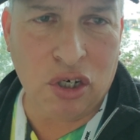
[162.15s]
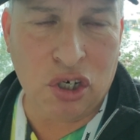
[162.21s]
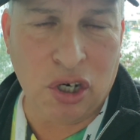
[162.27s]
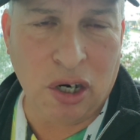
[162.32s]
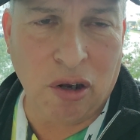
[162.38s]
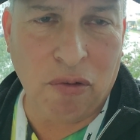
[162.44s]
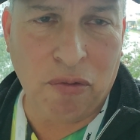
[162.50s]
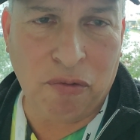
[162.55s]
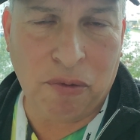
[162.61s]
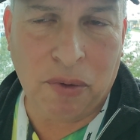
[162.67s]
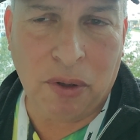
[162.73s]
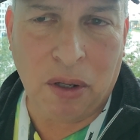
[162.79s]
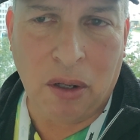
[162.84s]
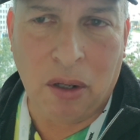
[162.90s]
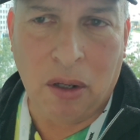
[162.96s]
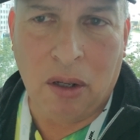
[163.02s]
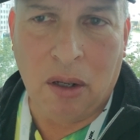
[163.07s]
the shelf
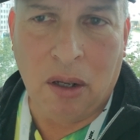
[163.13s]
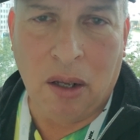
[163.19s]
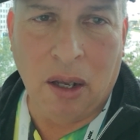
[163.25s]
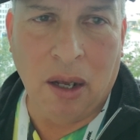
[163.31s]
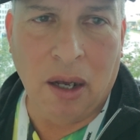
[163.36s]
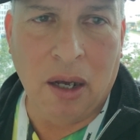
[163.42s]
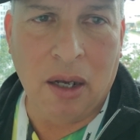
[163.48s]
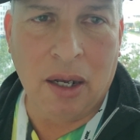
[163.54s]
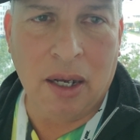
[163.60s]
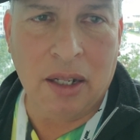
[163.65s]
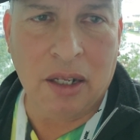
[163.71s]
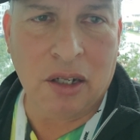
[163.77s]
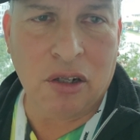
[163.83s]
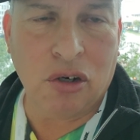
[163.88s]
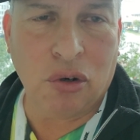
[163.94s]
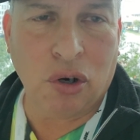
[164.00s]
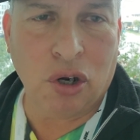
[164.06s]
and
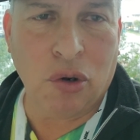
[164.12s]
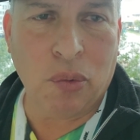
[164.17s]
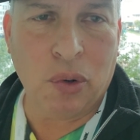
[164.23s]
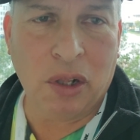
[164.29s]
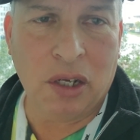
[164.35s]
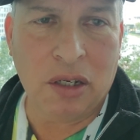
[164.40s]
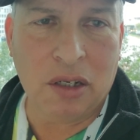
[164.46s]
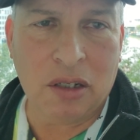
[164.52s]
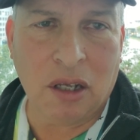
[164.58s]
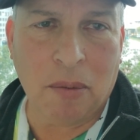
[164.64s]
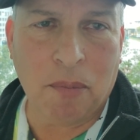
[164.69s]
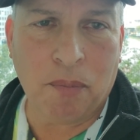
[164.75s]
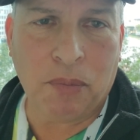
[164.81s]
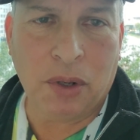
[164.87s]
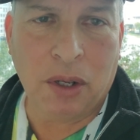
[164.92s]
that they're gonna release them.